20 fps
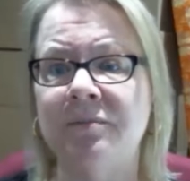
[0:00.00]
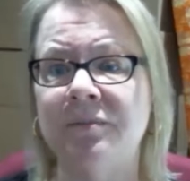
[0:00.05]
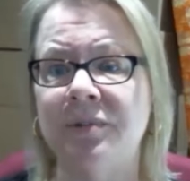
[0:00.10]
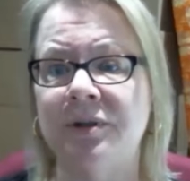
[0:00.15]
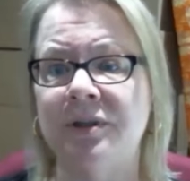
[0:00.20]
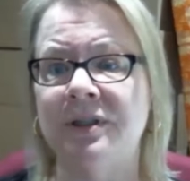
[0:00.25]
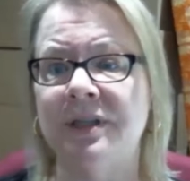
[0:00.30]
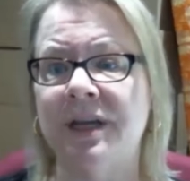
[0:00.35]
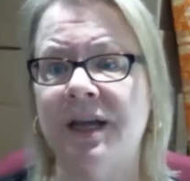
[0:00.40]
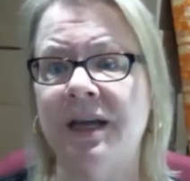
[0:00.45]

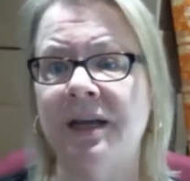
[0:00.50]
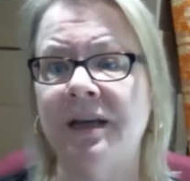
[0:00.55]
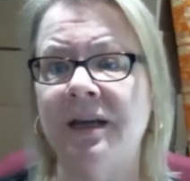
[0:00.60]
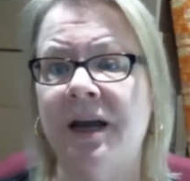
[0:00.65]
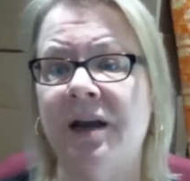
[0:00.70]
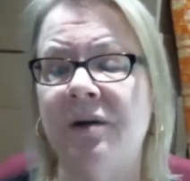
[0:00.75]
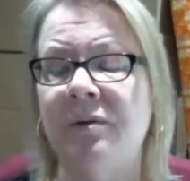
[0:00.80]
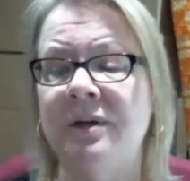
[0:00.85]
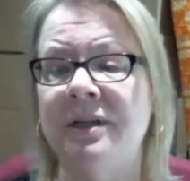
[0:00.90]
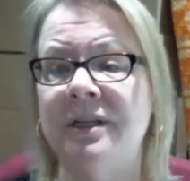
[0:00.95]
per se.
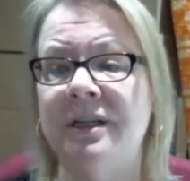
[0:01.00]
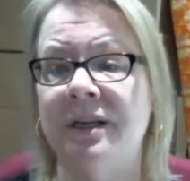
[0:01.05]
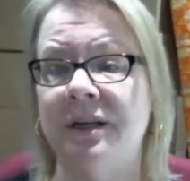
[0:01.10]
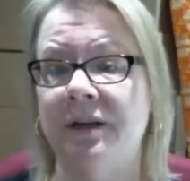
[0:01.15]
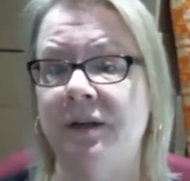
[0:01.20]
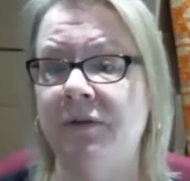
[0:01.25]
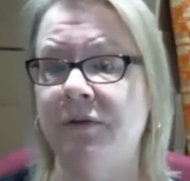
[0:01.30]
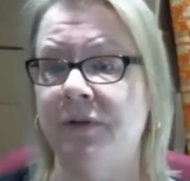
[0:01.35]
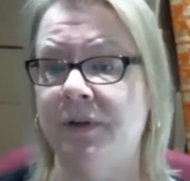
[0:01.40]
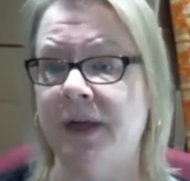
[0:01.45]
I would
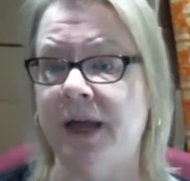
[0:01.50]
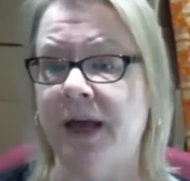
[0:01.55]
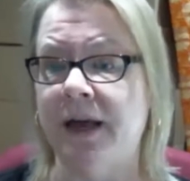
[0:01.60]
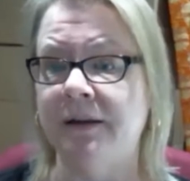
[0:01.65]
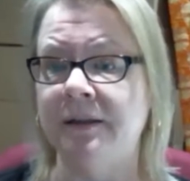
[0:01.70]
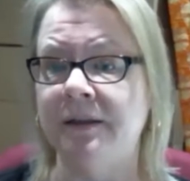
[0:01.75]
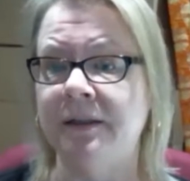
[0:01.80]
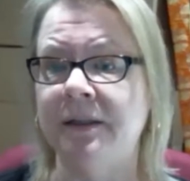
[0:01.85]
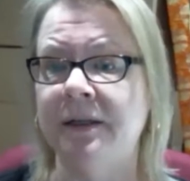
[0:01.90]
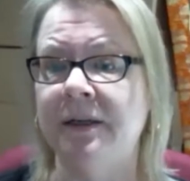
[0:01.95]
kill for that.